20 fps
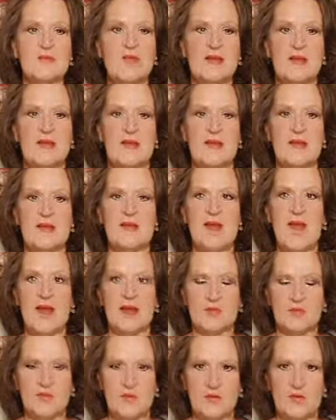uh, and how
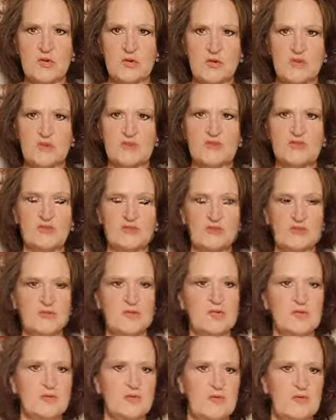to grow your business or
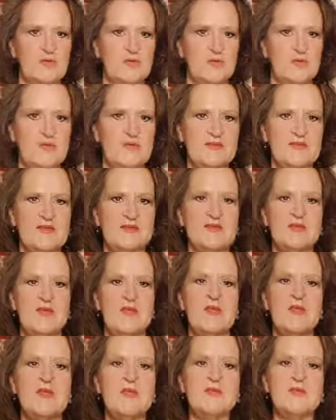supersize your business.
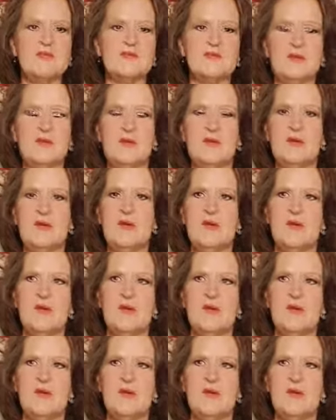So